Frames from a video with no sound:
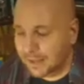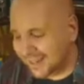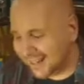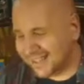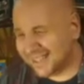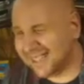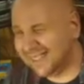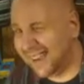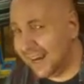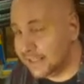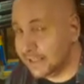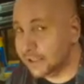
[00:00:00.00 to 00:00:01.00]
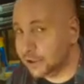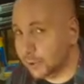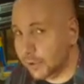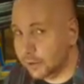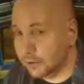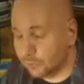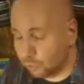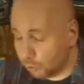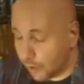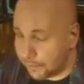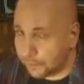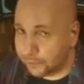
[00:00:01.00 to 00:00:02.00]
kind of slides into it
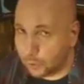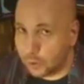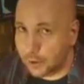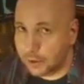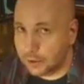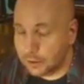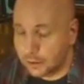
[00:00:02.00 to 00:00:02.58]
right before it.